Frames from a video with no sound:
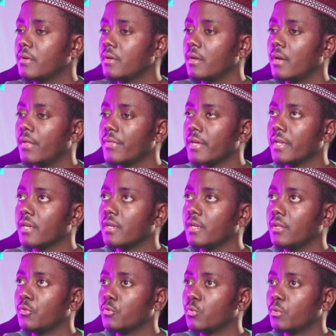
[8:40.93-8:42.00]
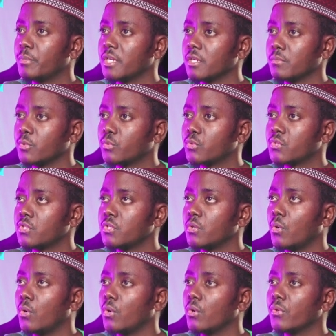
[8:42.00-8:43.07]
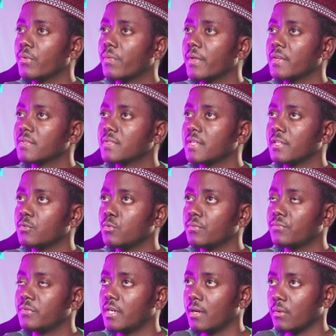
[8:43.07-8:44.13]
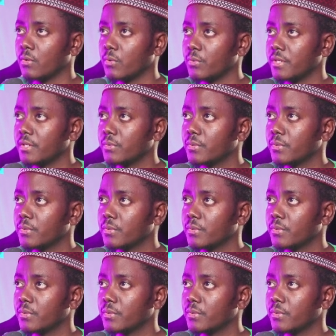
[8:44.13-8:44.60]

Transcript: and then you'll be able to see all the things that you've downloaded.